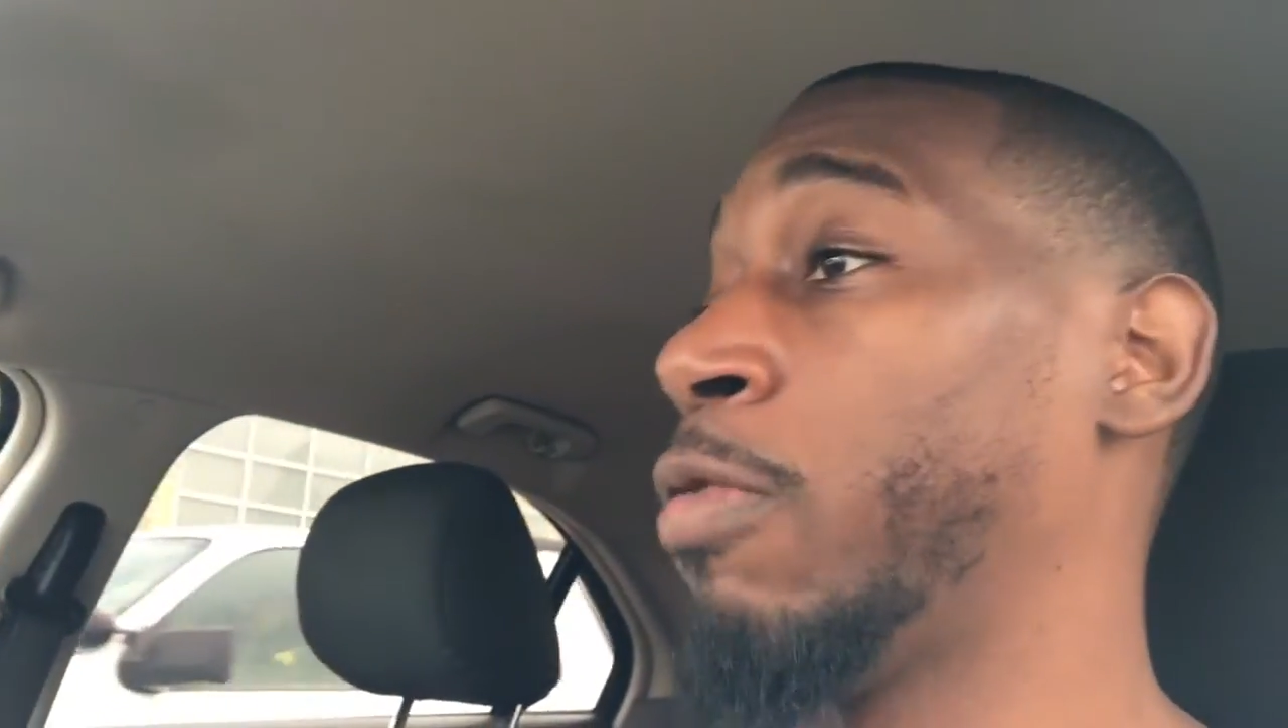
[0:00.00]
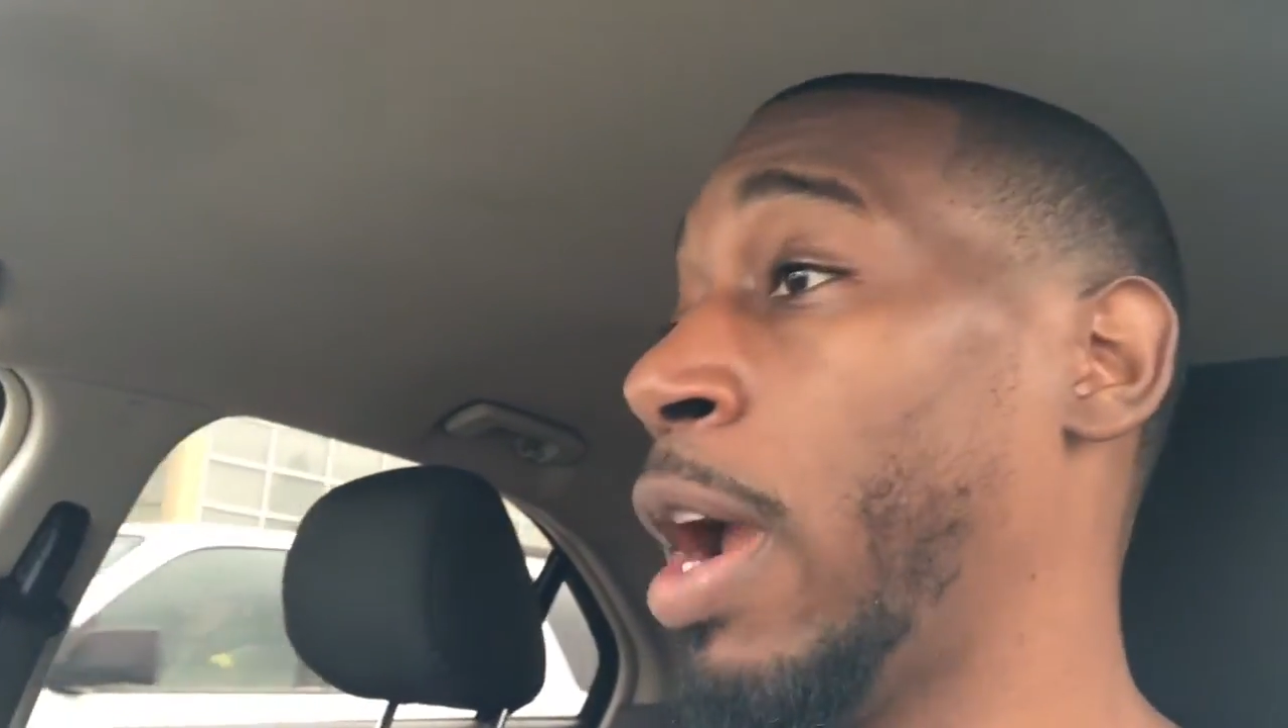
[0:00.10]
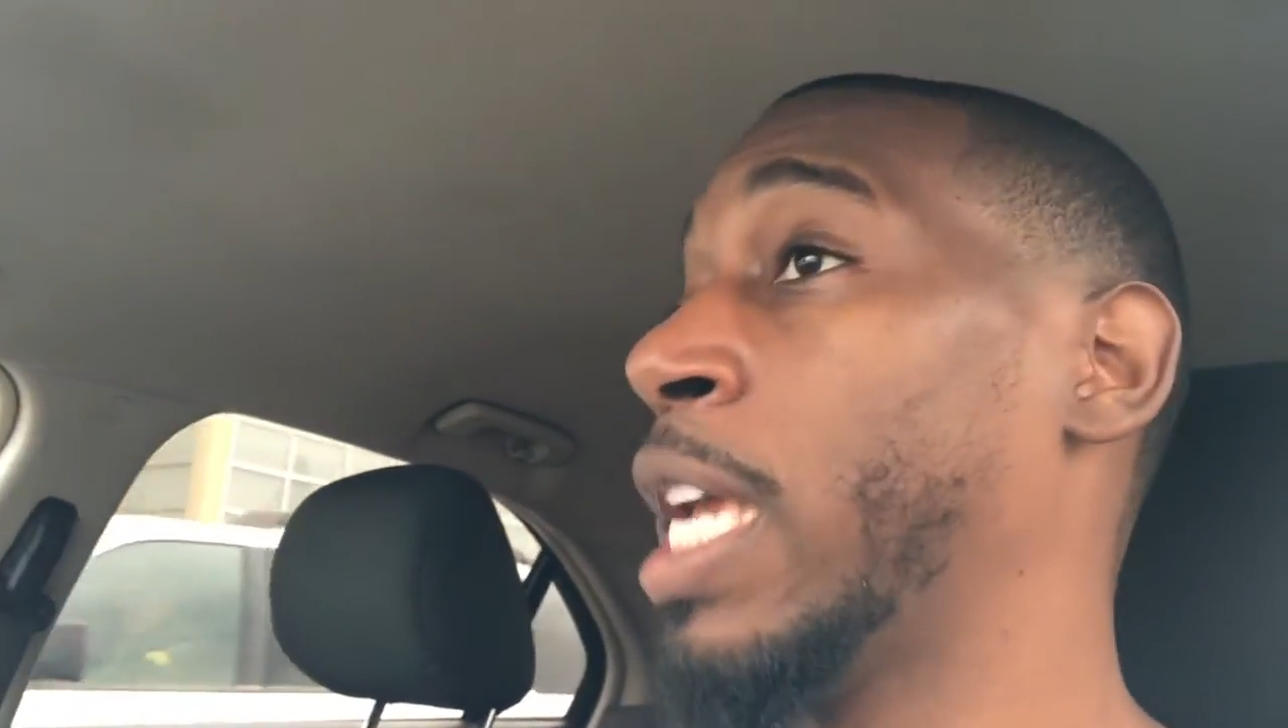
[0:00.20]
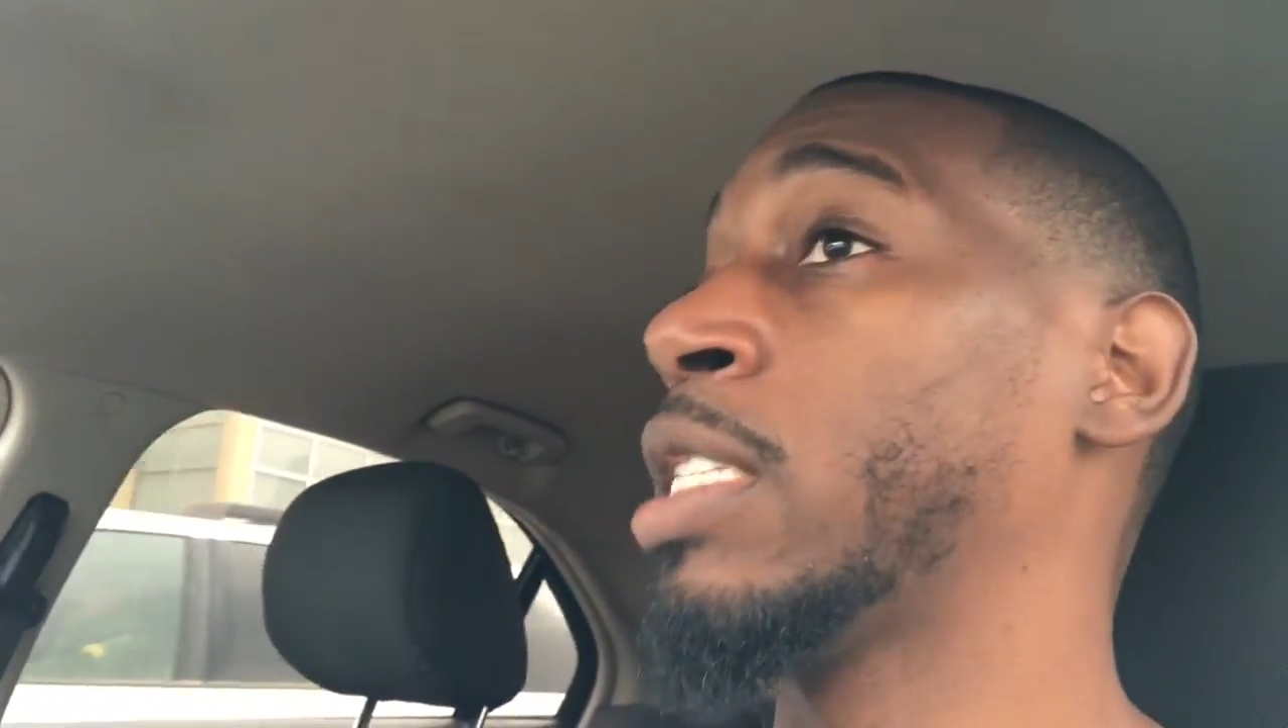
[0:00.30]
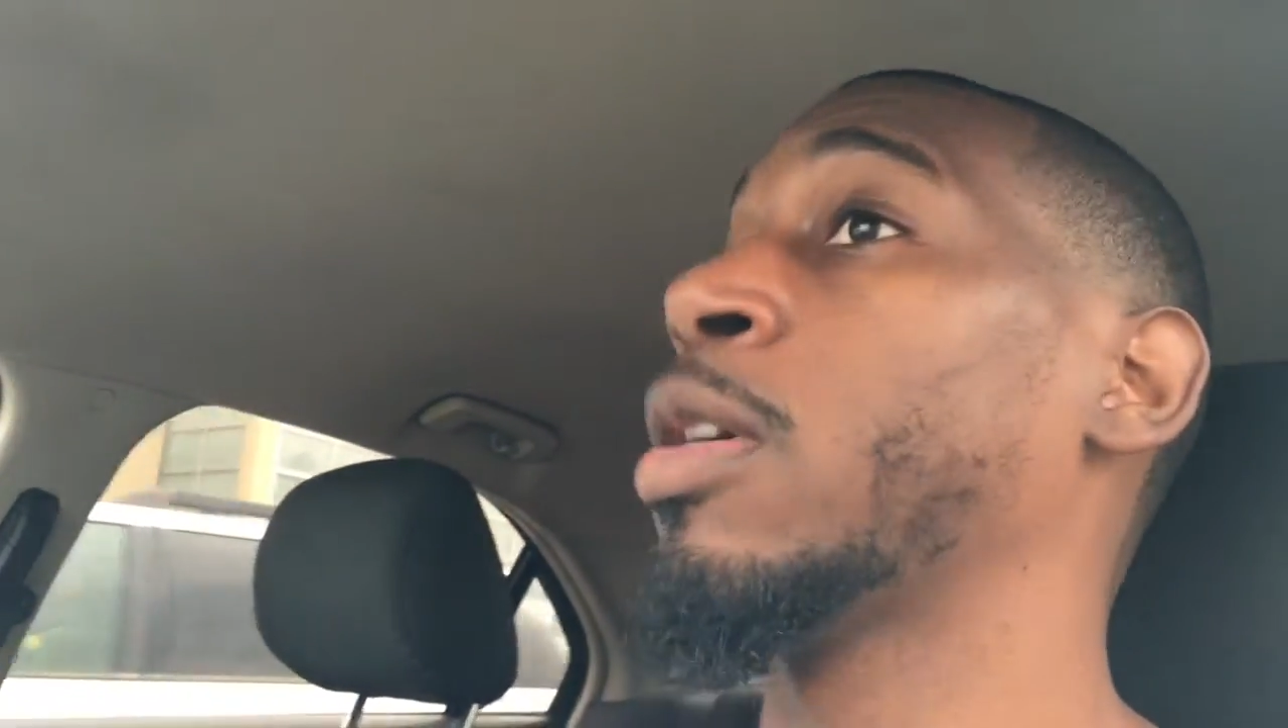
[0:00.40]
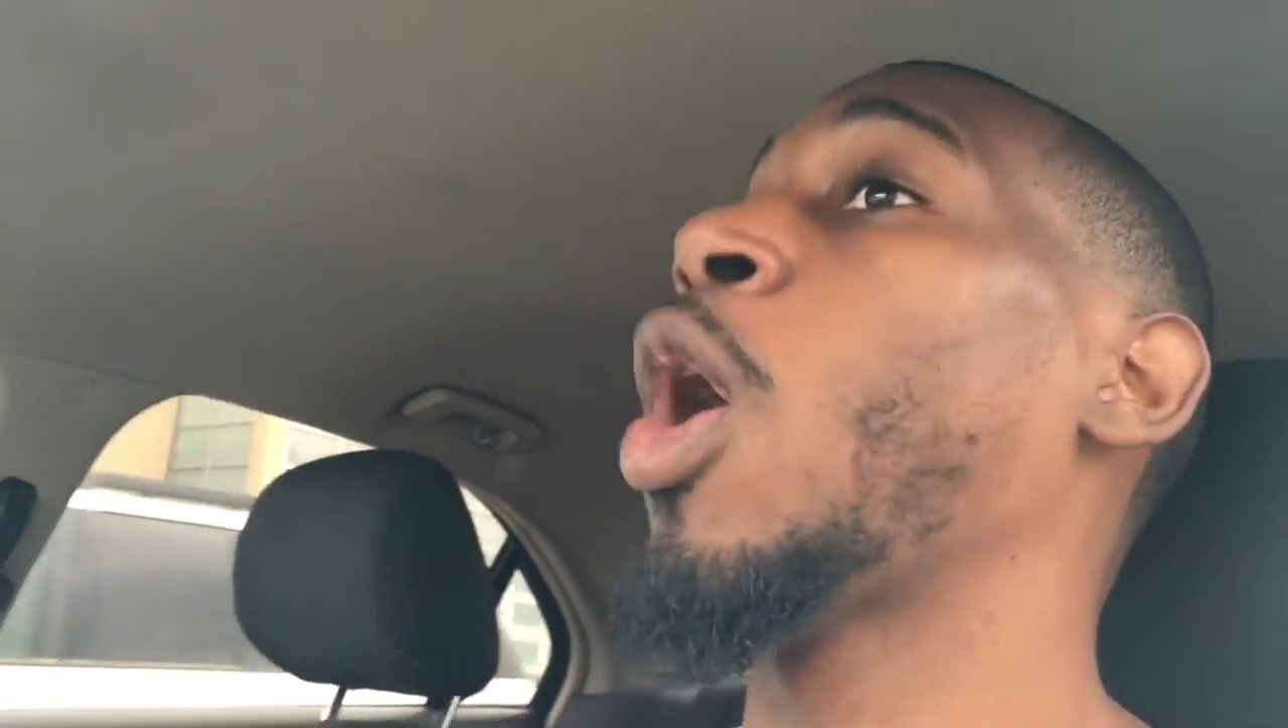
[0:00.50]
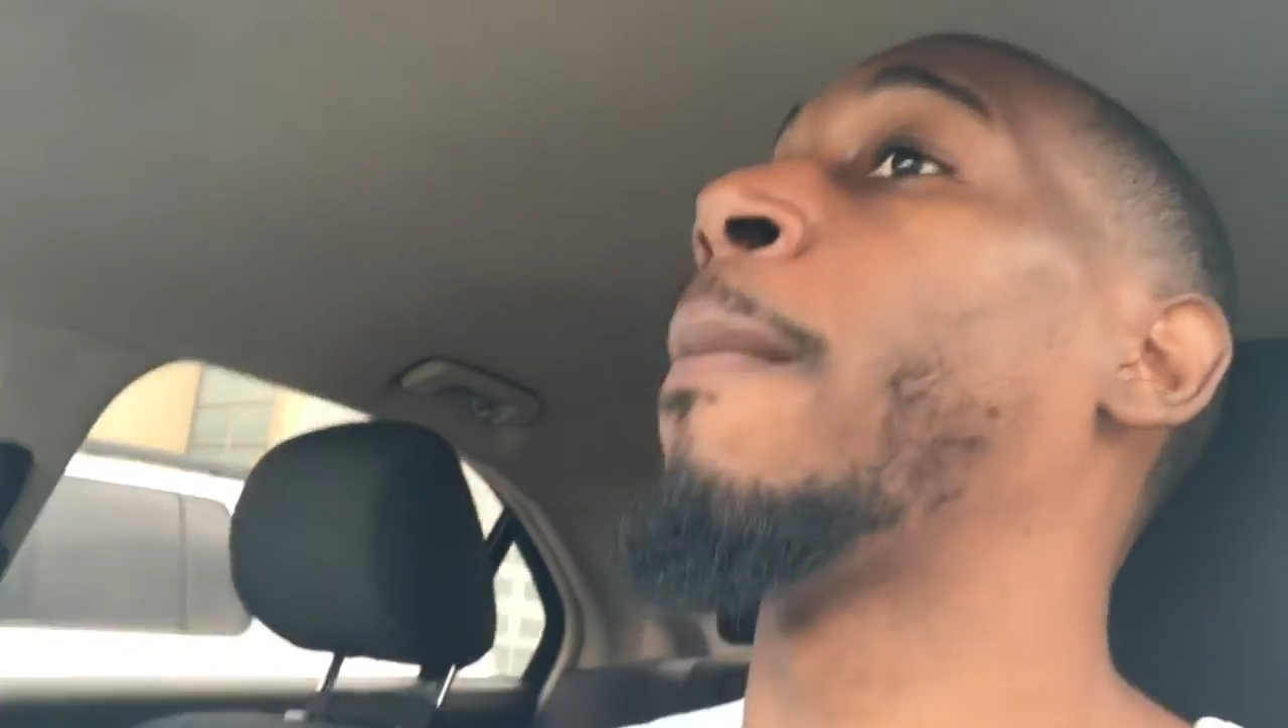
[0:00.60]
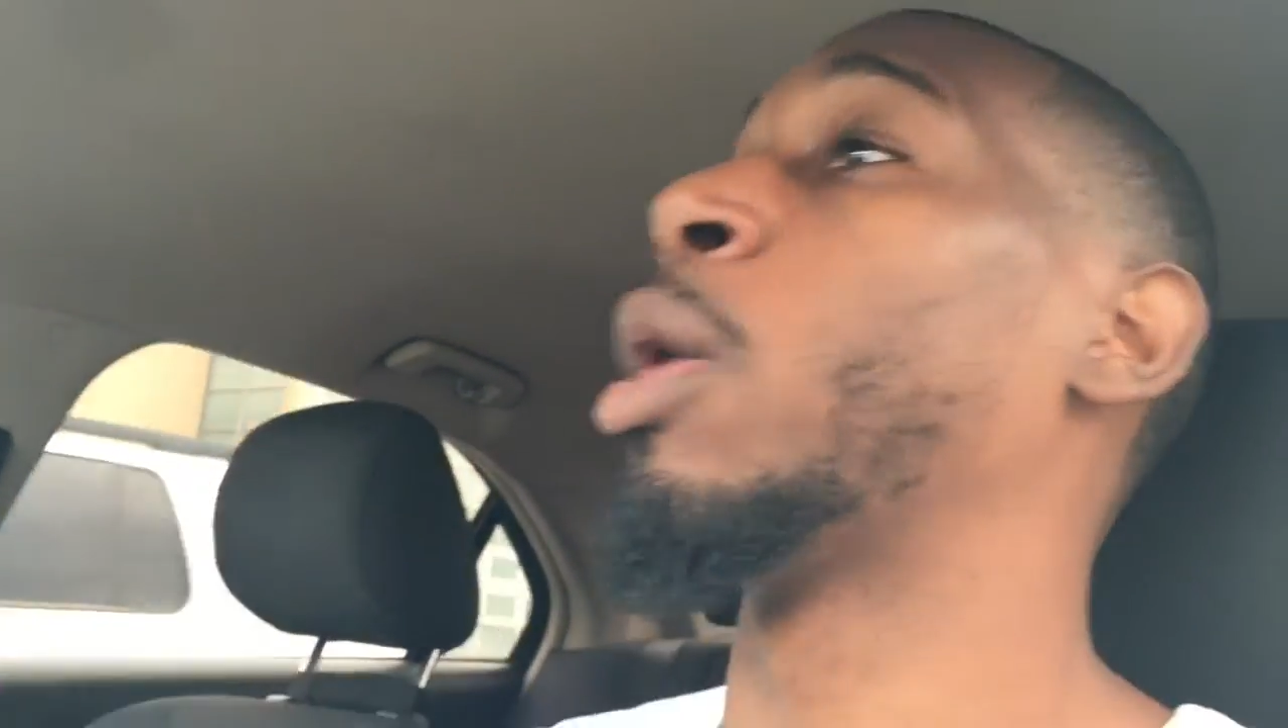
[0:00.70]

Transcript: frames